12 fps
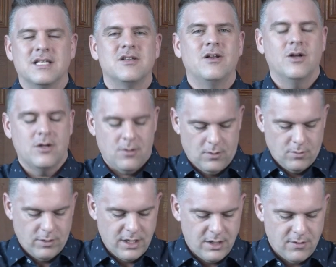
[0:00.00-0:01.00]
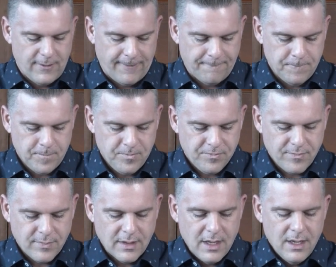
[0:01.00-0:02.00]
That's not your colt. What are you doing?
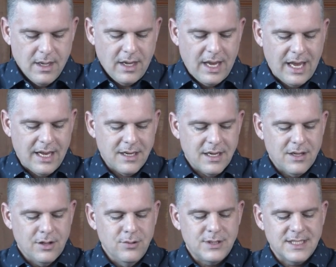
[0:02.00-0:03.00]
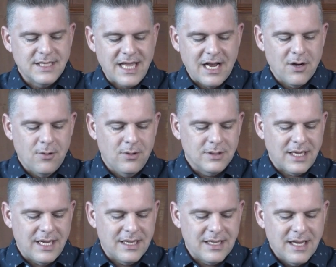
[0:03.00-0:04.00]
And loosing that colt.
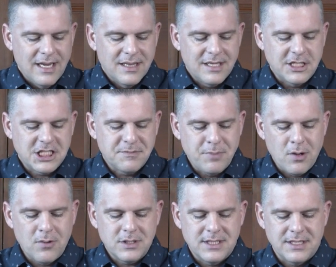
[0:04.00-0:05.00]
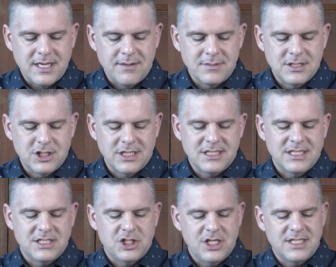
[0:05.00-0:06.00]
And they spoke to them just
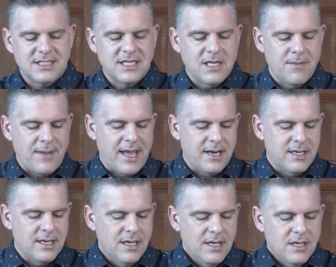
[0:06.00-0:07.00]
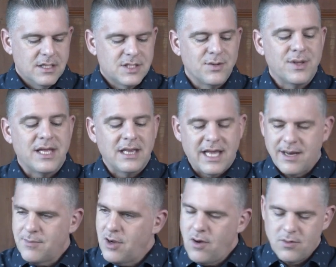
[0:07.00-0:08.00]
as Jesus had commanded. So they let
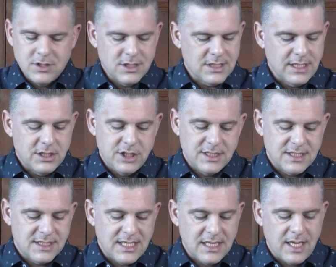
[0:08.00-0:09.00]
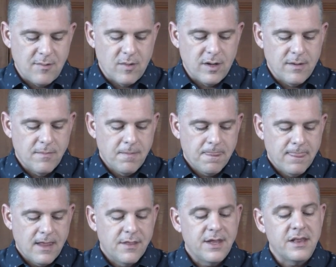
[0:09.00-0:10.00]
him go, just like Jesus said they would.
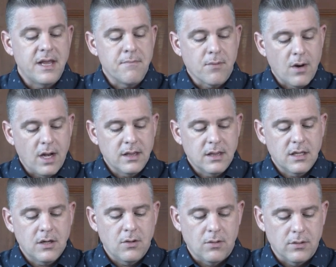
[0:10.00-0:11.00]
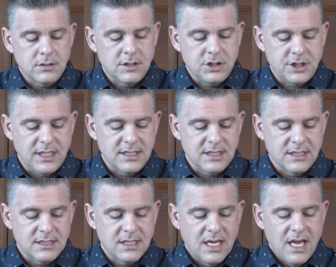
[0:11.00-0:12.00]
Then they brought the colt to
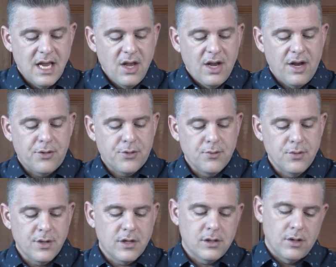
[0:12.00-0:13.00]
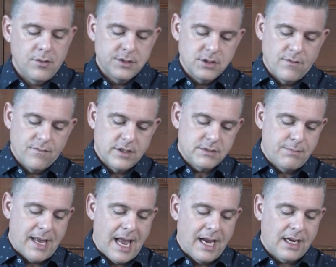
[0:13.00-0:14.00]
Jesus and threw their clothes over its
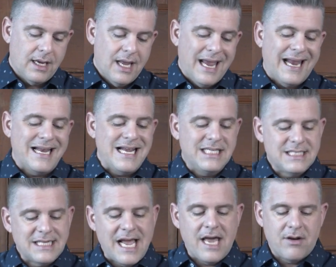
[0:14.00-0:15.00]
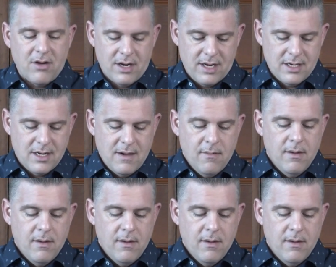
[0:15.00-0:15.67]
back, and he sat on it.